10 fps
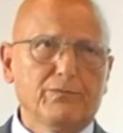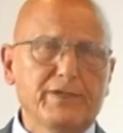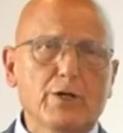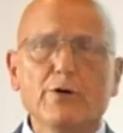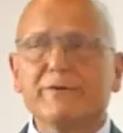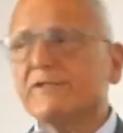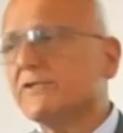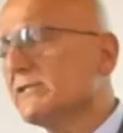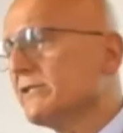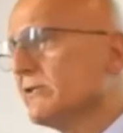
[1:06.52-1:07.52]
the
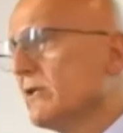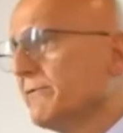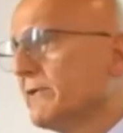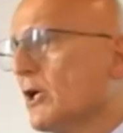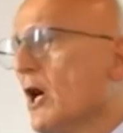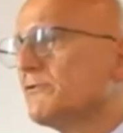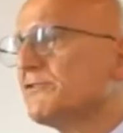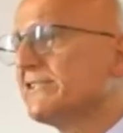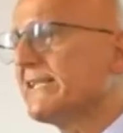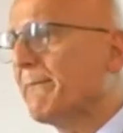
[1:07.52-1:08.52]
origins of the
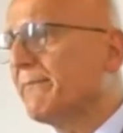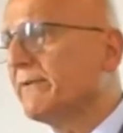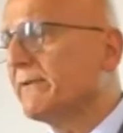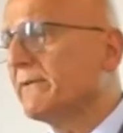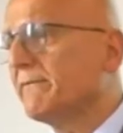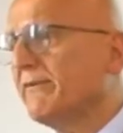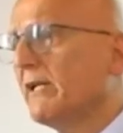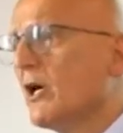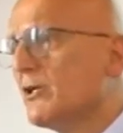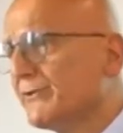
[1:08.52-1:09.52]
concepts,
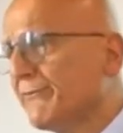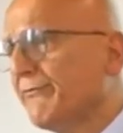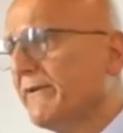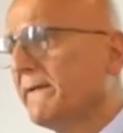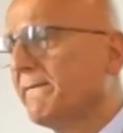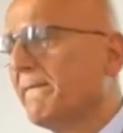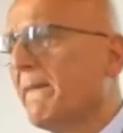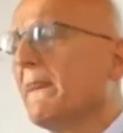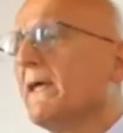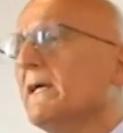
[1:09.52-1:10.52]
philosophy
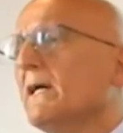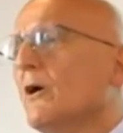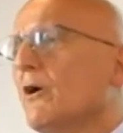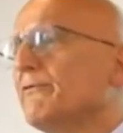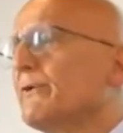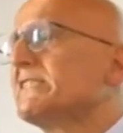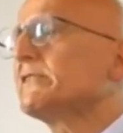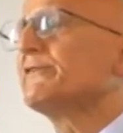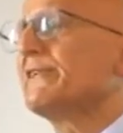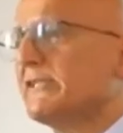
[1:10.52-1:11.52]
of
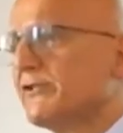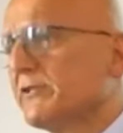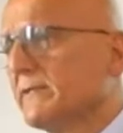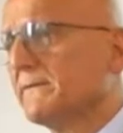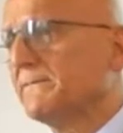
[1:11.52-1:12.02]
restoration.